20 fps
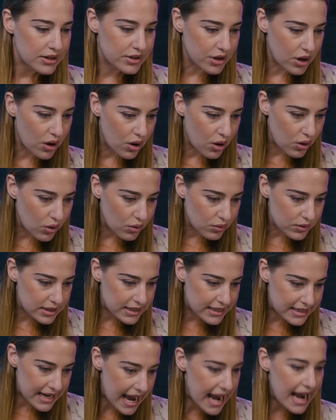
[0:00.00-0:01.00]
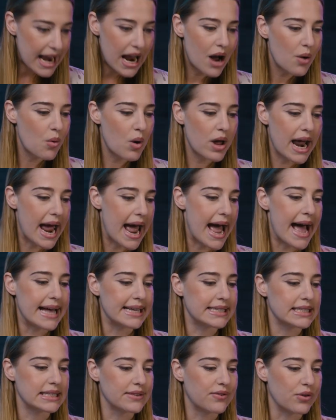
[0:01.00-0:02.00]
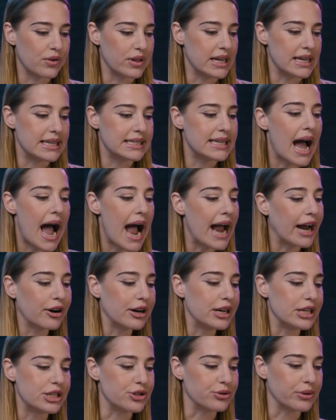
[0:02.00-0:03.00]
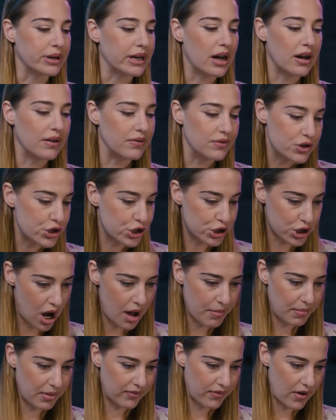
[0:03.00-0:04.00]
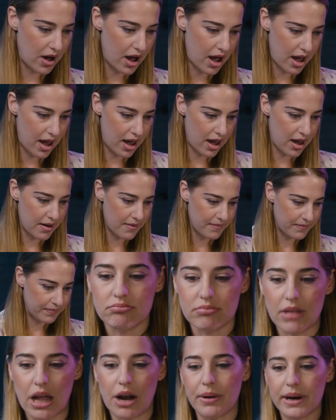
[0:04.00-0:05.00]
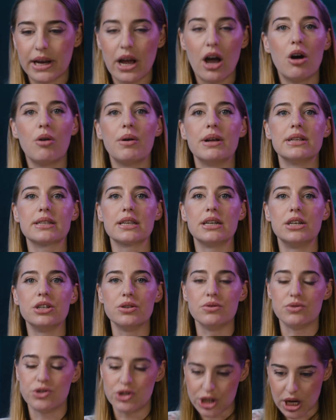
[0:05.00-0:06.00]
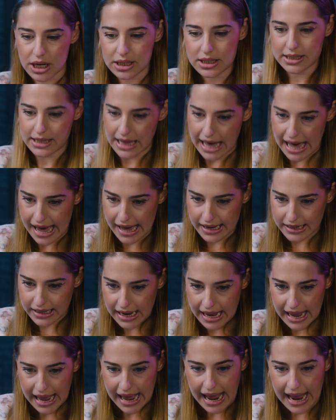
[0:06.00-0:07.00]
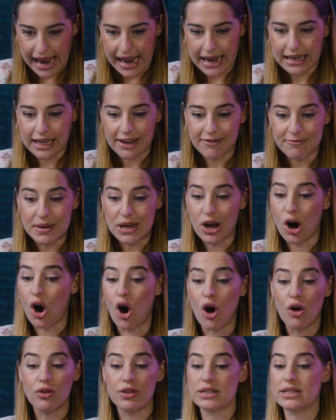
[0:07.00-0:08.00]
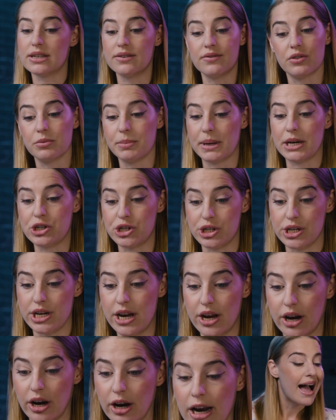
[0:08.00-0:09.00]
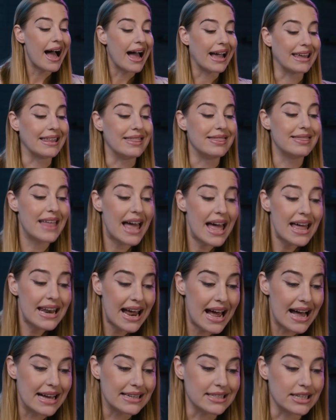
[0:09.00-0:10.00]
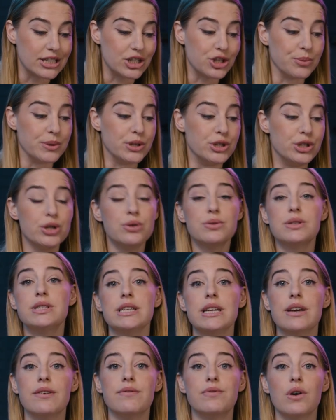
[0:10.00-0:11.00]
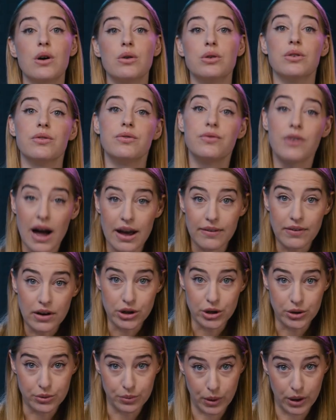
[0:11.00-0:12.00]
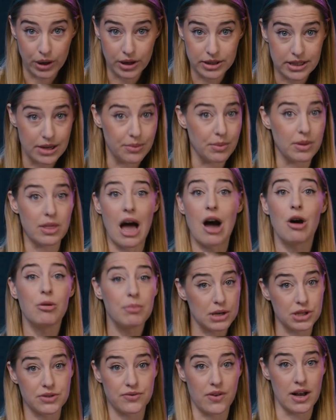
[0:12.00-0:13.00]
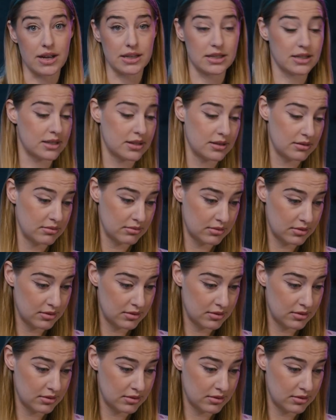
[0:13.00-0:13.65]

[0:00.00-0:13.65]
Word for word: So say I want to ask for the entire history of Shopify. There we go, it's gonna do just that and give me all this information here. I can then ask it to reduce the info to 500 words and without much fuss,